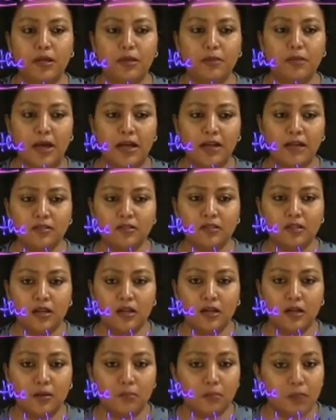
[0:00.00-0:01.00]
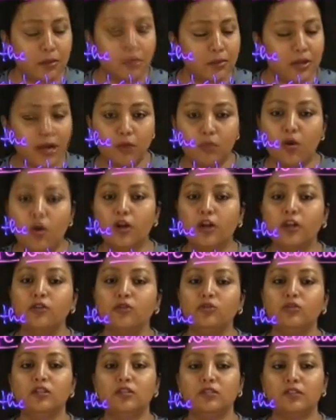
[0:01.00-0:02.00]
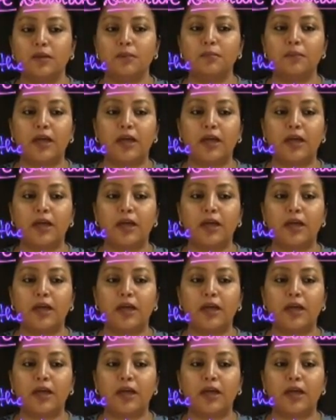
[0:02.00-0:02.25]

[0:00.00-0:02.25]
Big Macs. Maybe I walk into the same